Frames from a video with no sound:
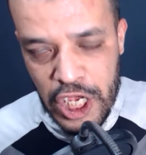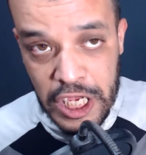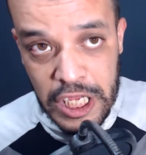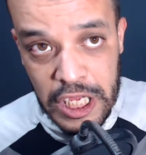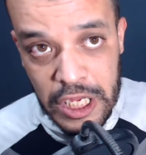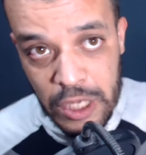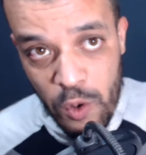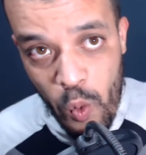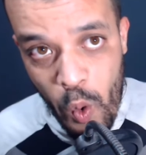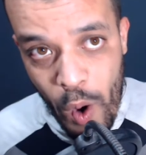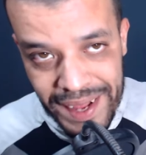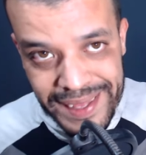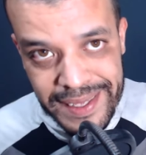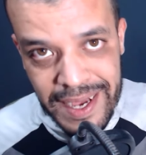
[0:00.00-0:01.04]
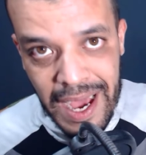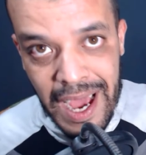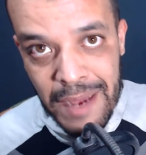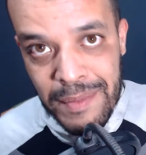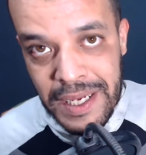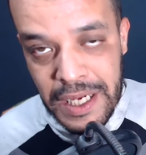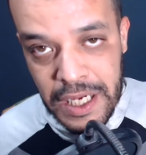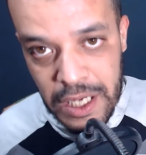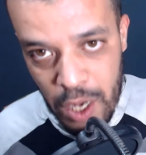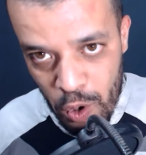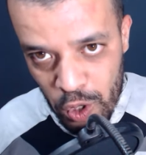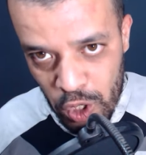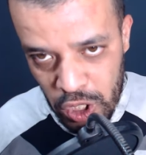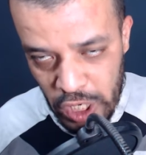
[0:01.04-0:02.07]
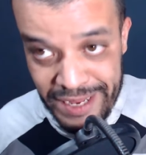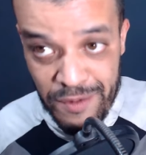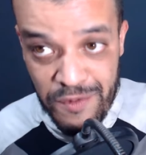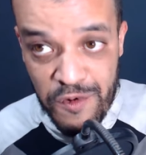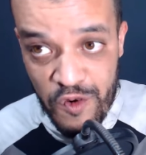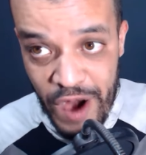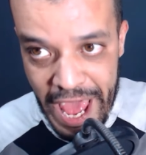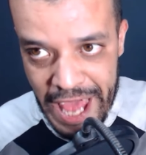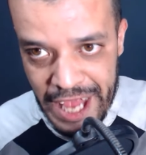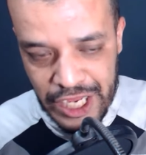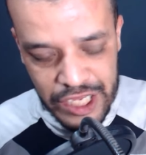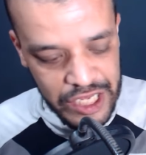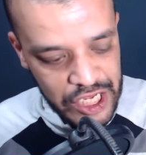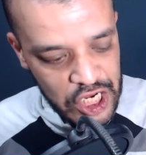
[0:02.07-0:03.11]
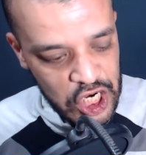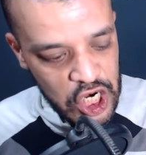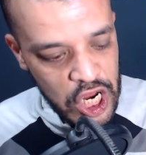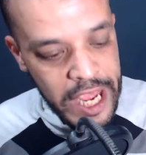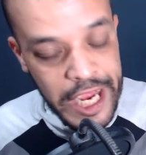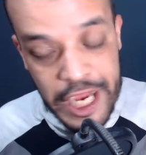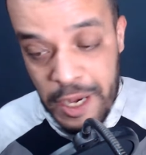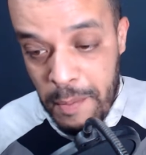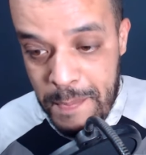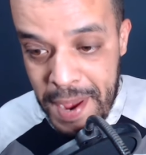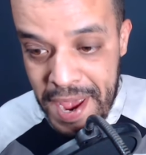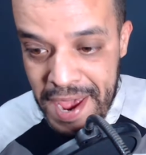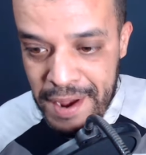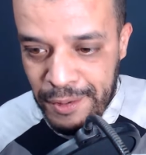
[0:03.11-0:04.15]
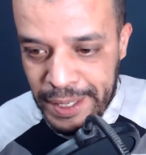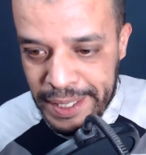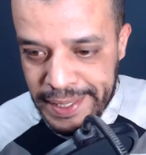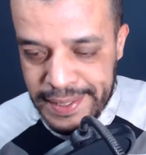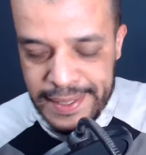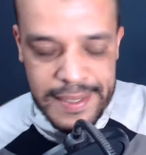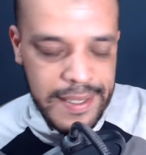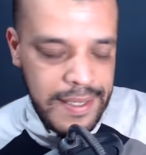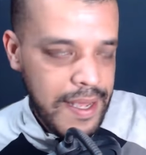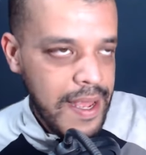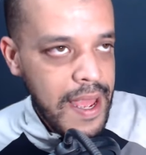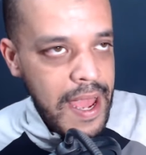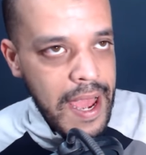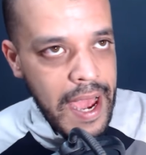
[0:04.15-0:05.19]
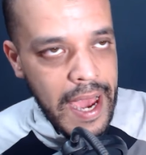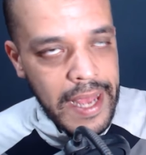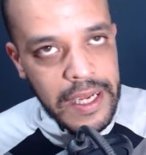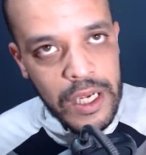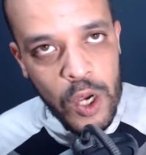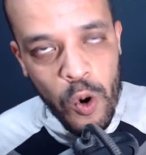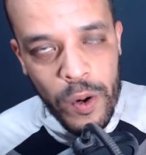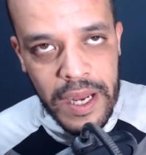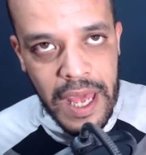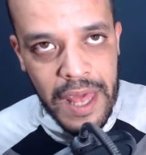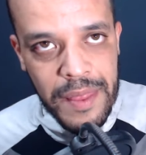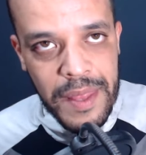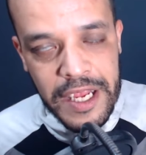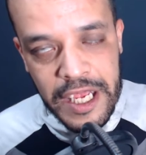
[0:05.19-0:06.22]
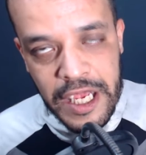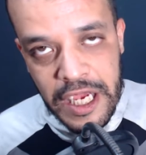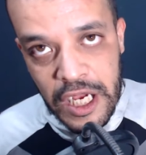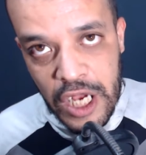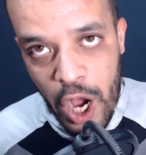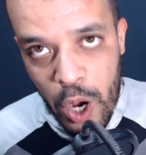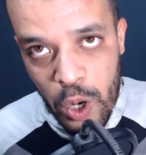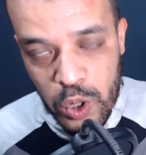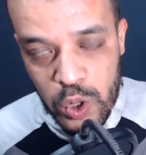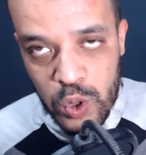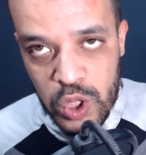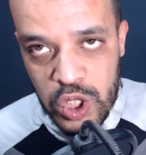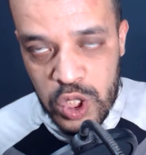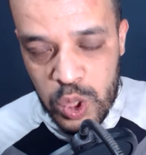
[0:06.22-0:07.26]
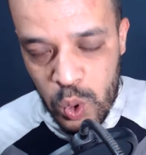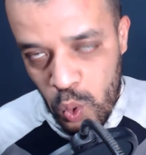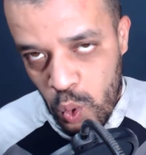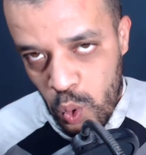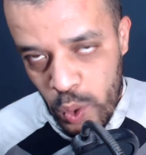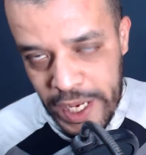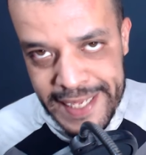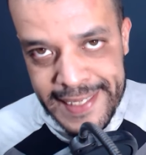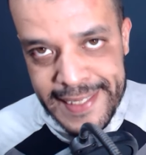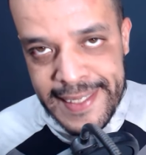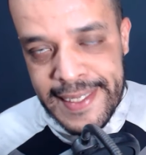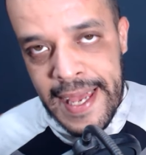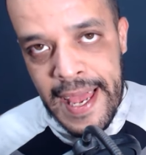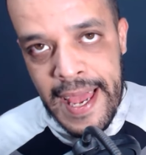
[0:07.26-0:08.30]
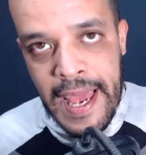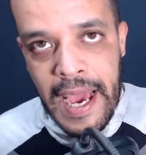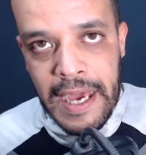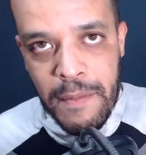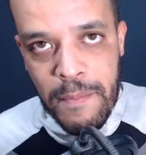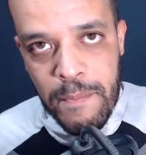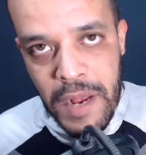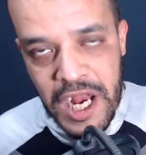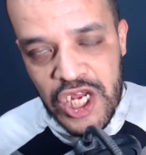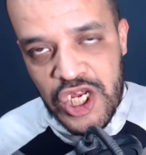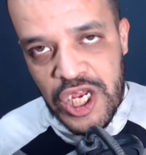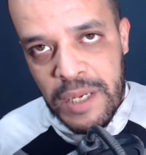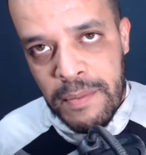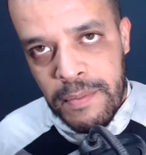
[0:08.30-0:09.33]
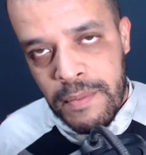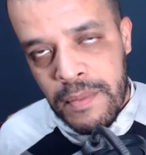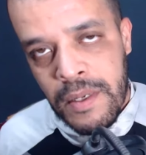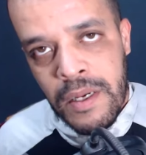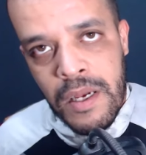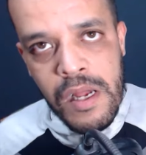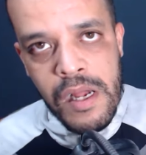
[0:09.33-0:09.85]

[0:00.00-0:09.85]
he one time he go in France, in Paris, and going, and then he go to Swiss. And Belgium,